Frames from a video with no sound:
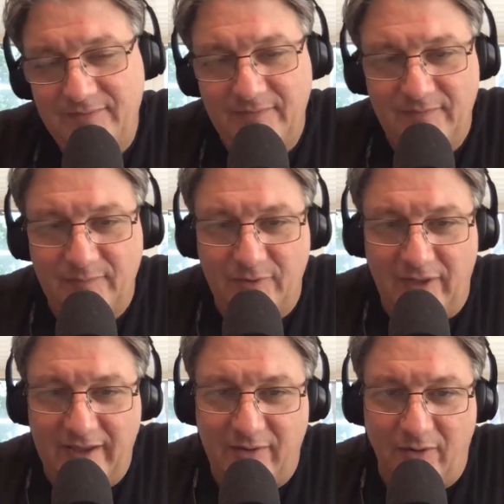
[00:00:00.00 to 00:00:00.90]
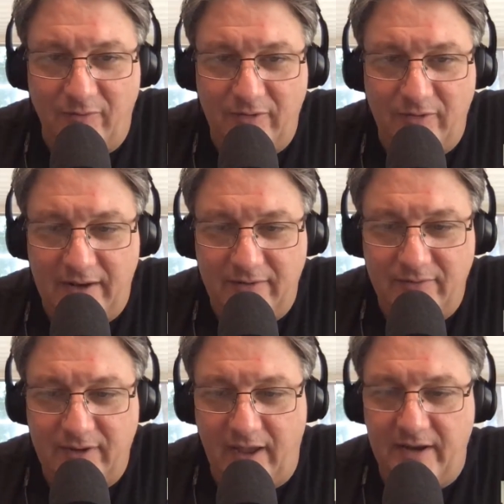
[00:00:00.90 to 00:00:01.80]
we're like over that
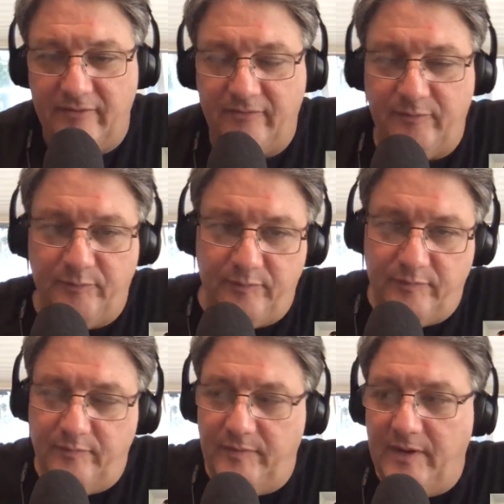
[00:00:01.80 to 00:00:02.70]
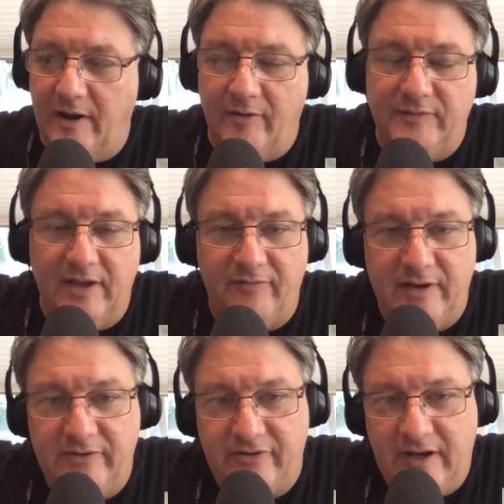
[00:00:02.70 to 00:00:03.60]
kind of narrow
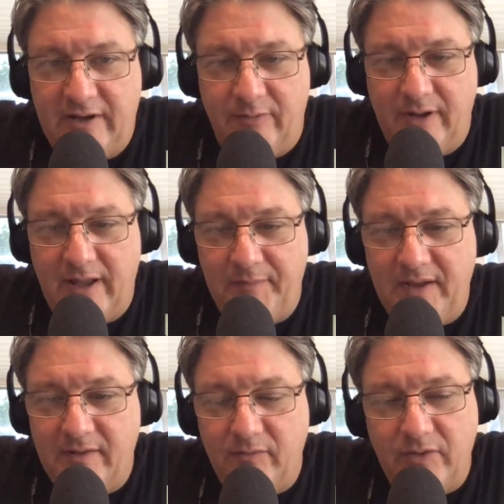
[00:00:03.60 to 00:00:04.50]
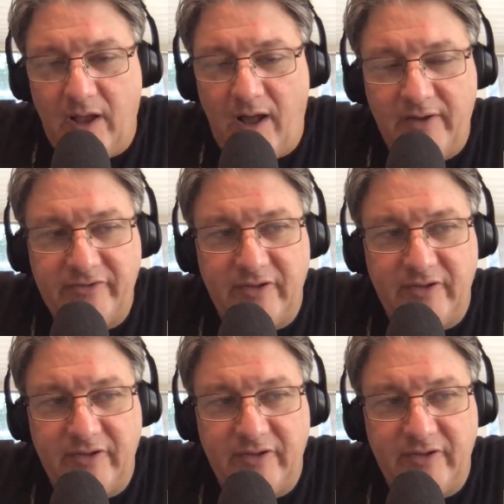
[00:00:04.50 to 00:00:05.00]
definition anyway. I mean, honestly,